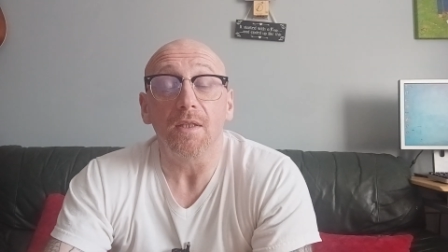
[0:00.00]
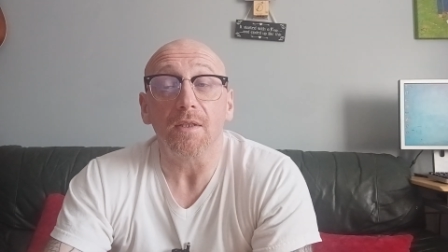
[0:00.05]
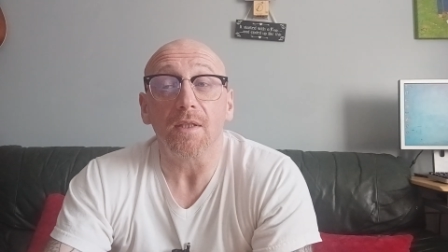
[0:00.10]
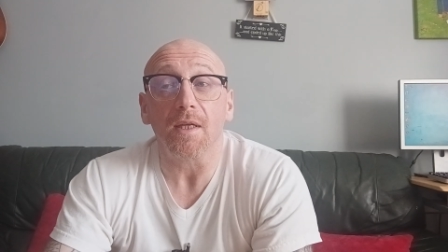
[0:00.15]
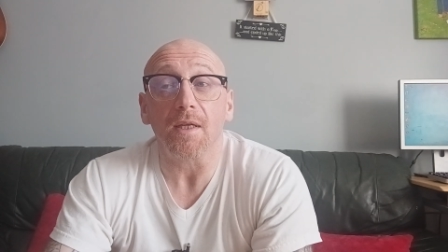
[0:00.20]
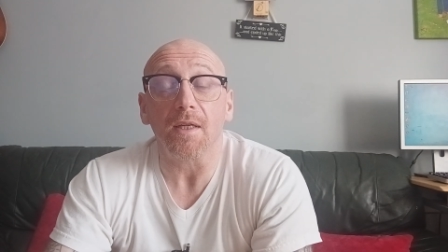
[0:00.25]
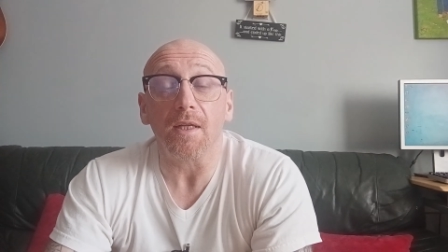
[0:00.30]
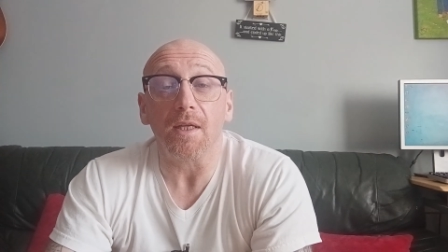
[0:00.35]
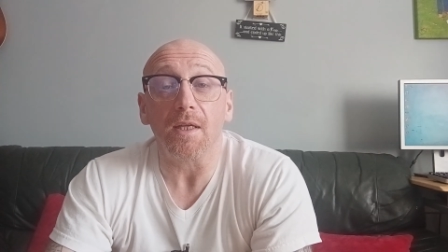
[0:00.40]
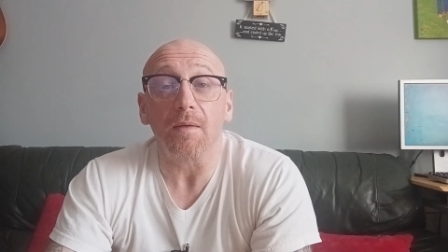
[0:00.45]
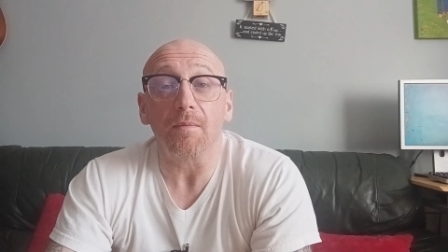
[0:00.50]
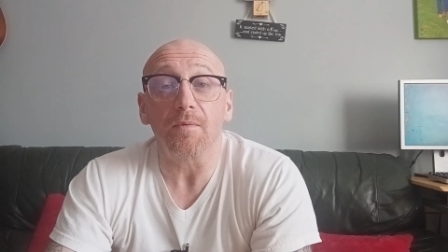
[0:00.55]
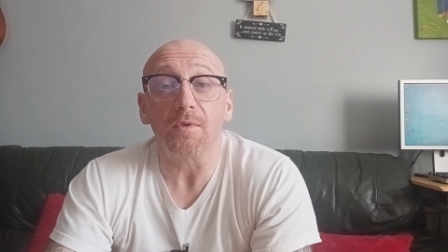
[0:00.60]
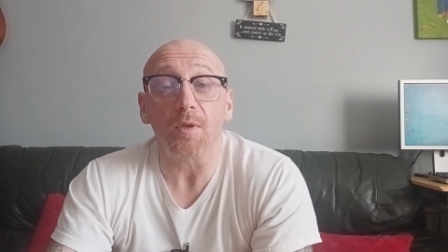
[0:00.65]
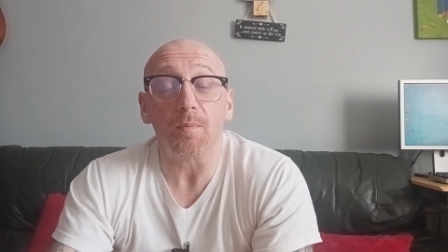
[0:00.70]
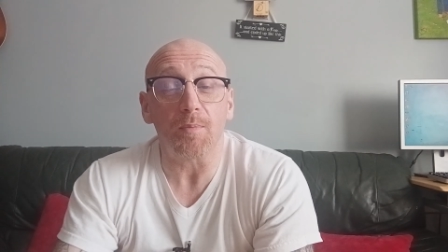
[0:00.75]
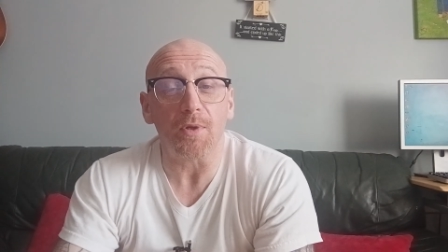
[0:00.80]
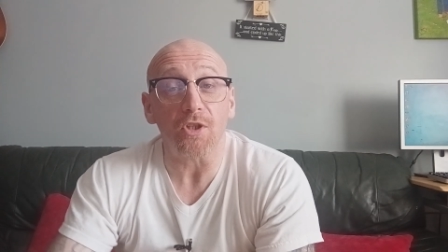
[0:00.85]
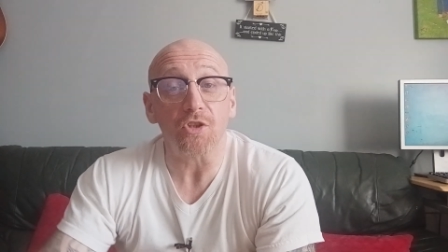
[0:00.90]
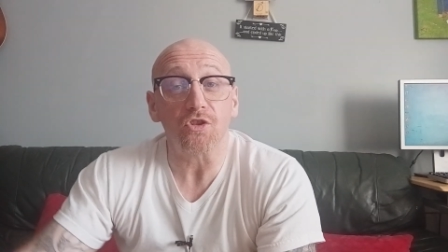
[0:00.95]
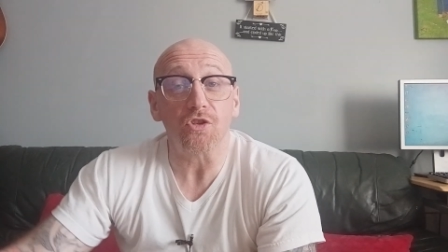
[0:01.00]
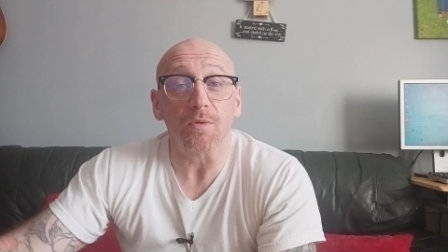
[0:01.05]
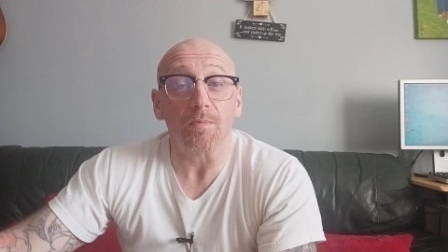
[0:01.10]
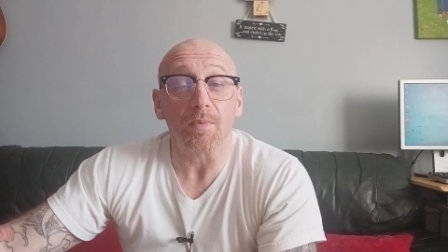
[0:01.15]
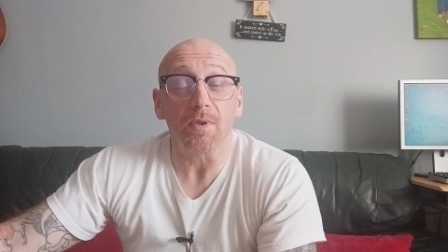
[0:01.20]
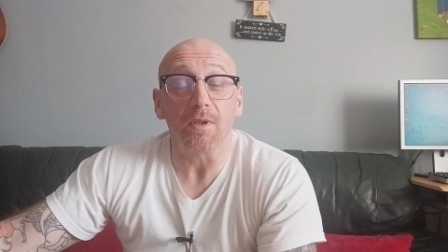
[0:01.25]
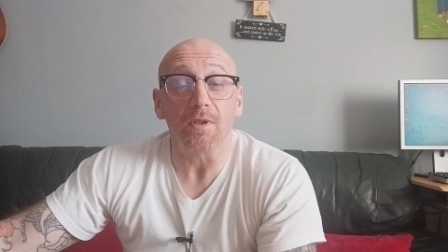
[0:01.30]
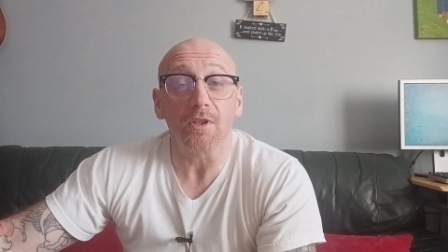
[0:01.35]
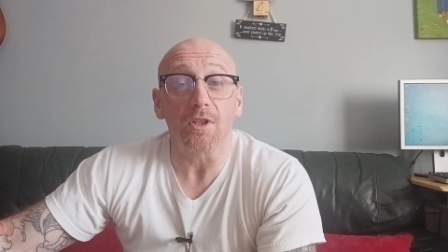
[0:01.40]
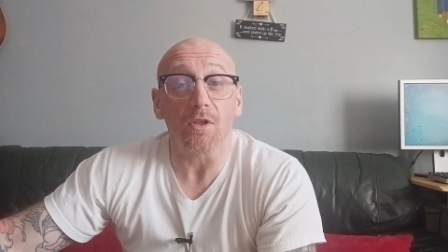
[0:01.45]
that the
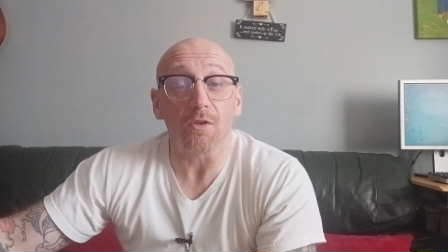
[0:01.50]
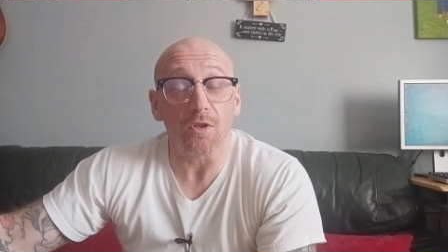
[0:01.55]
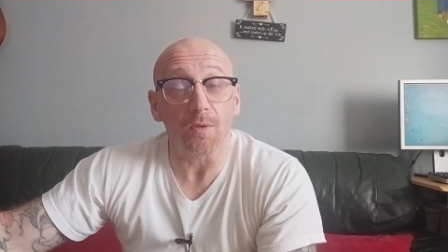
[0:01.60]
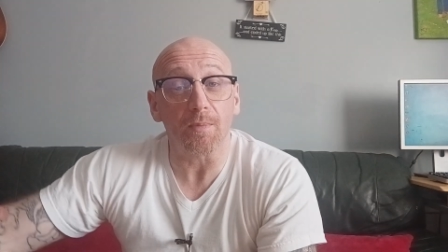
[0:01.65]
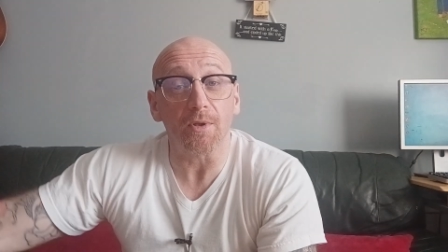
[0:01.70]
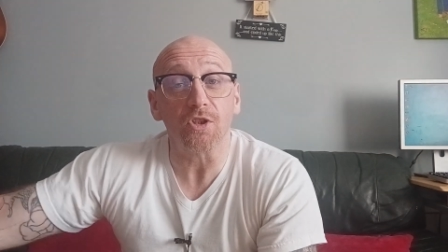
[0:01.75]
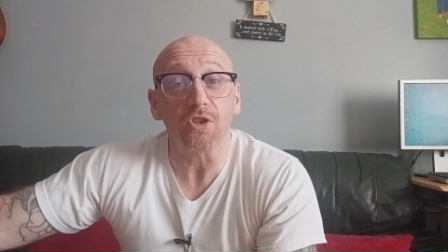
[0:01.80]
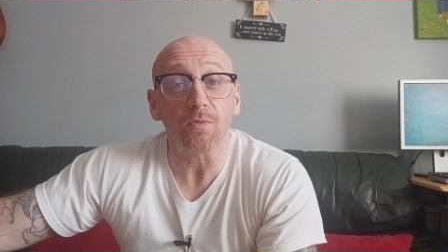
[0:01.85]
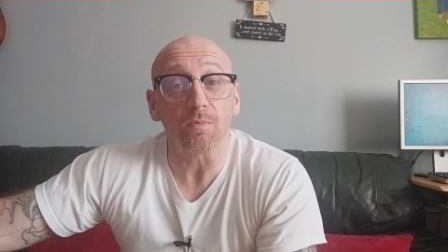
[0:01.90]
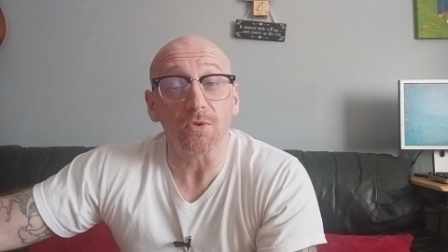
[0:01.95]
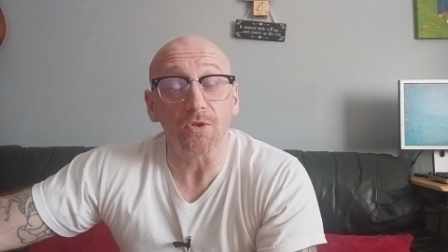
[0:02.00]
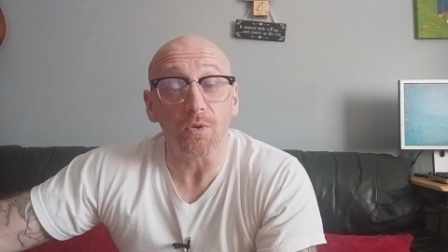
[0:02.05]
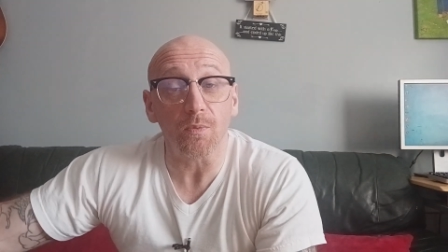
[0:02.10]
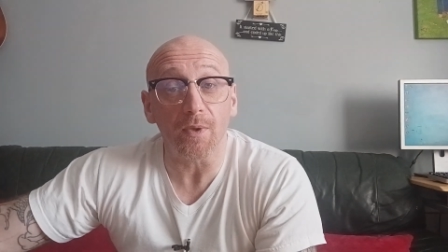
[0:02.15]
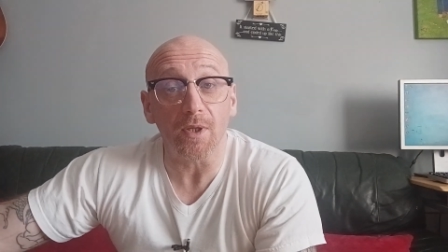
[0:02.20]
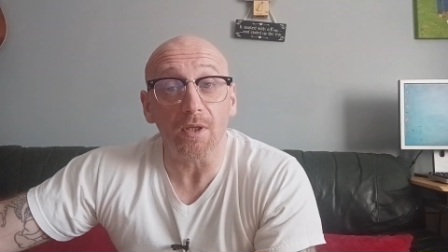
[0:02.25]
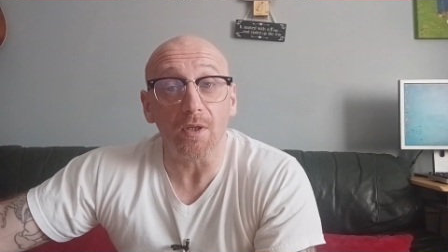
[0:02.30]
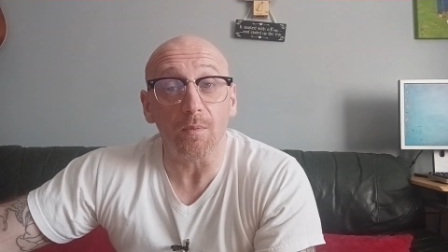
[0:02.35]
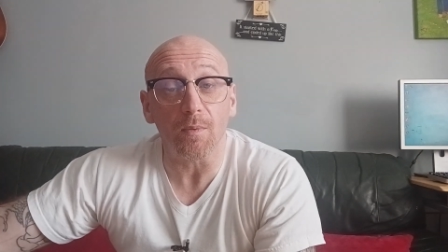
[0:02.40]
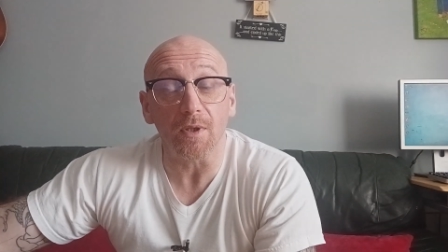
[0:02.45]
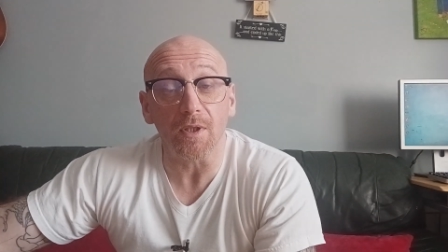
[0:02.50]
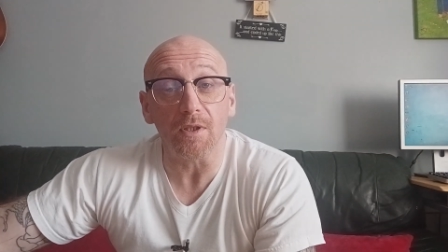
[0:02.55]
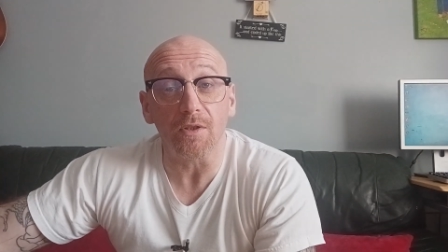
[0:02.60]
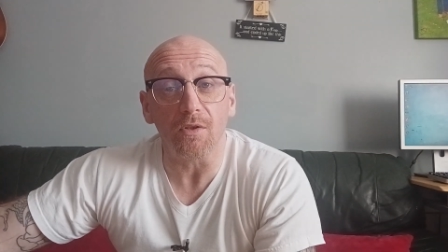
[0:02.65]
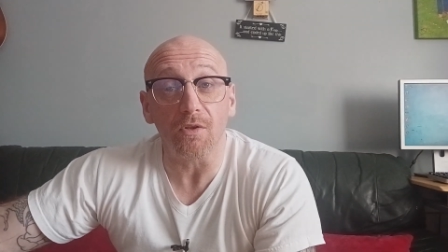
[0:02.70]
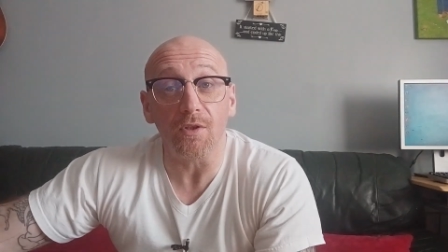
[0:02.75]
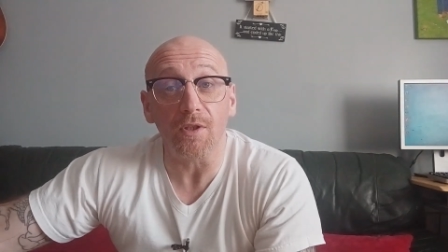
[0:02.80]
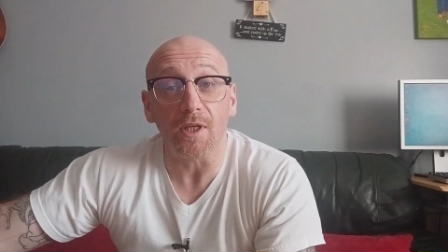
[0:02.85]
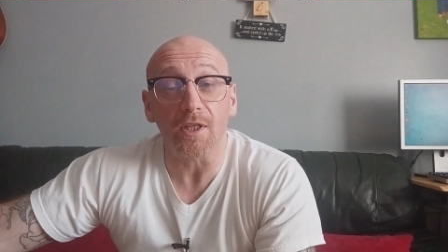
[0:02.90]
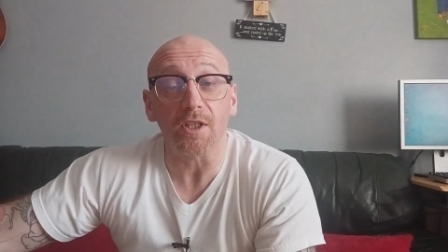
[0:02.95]
bishop was aware of what he
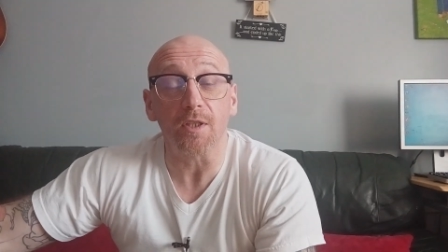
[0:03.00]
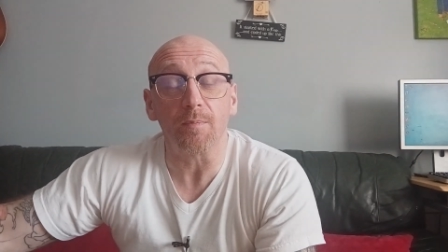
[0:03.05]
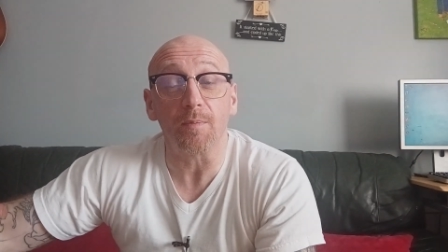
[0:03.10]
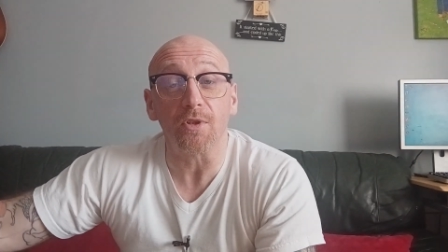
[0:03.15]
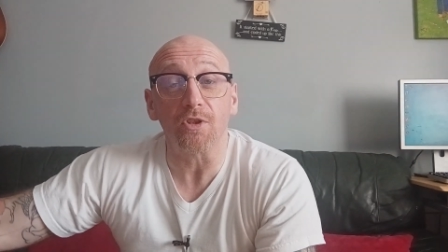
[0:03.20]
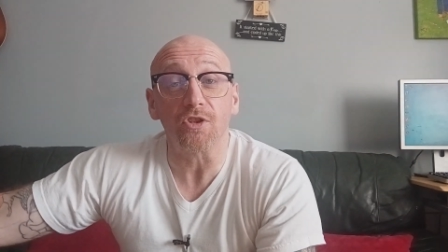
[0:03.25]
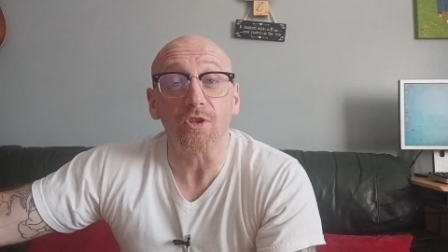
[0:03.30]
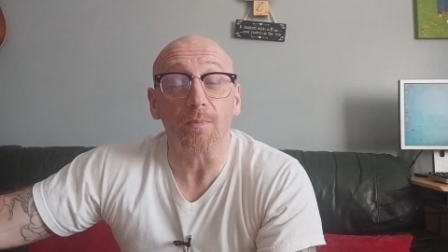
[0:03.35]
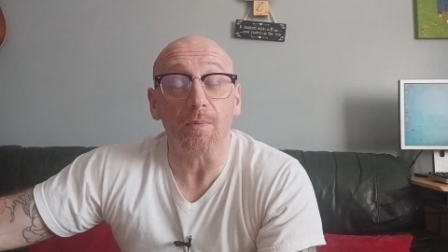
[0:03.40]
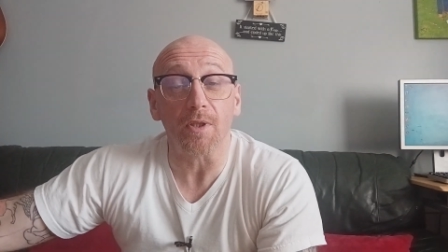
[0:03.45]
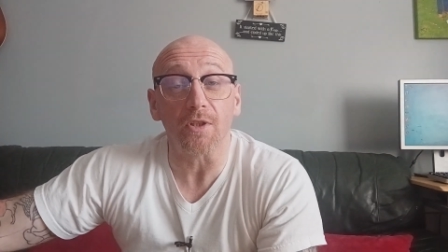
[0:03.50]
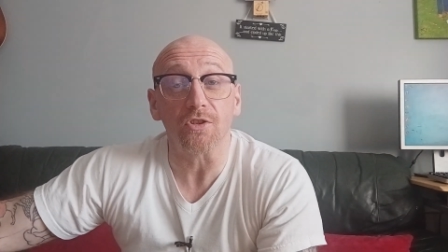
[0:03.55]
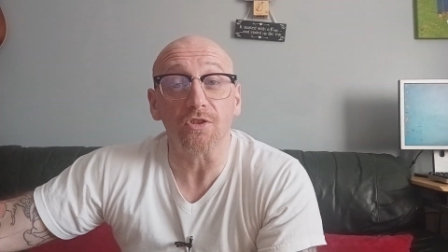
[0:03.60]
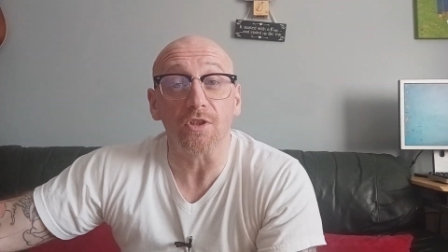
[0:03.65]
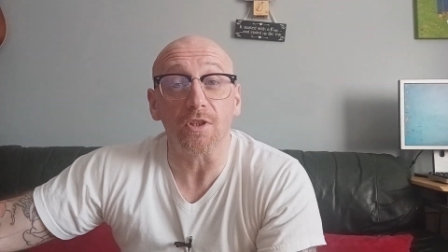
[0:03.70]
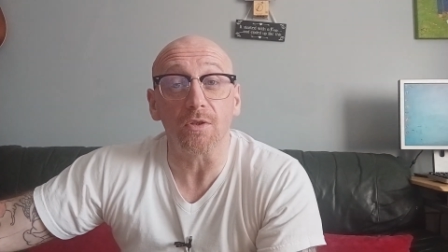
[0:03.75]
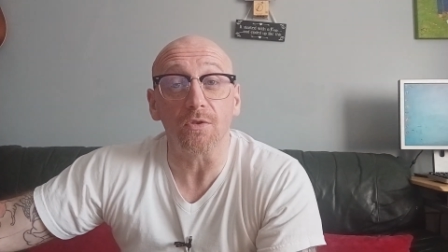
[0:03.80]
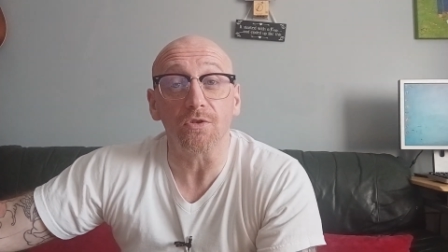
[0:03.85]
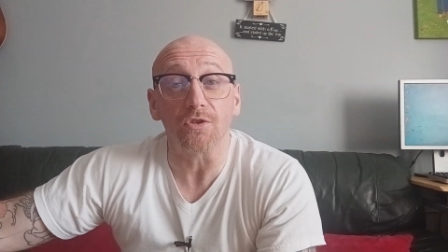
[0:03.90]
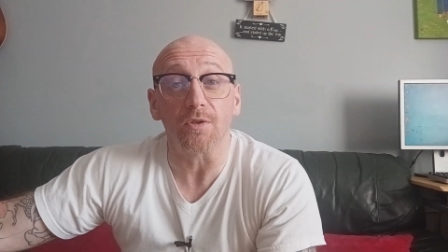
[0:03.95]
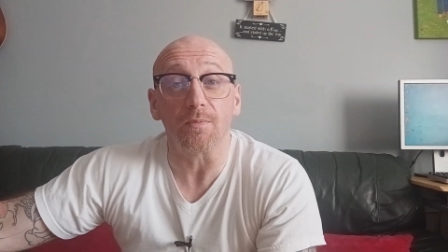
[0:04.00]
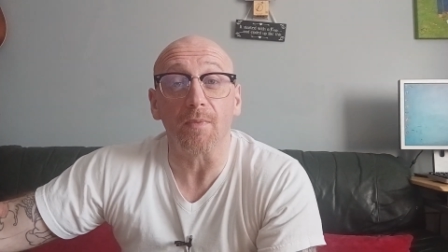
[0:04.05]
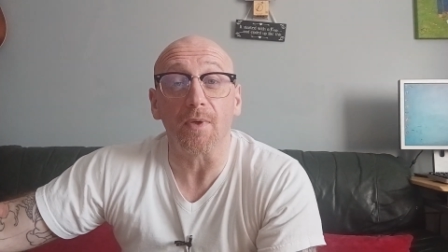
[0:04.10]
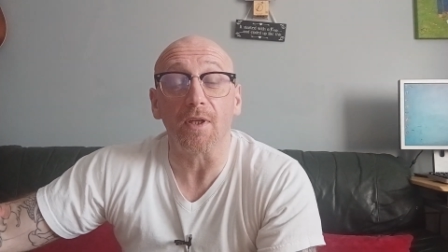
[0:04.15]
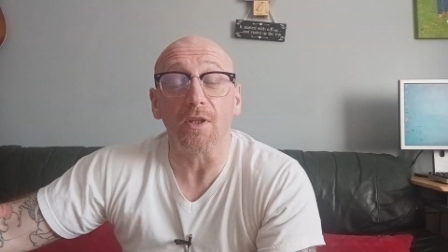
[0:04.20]
done, and the bishop excused him.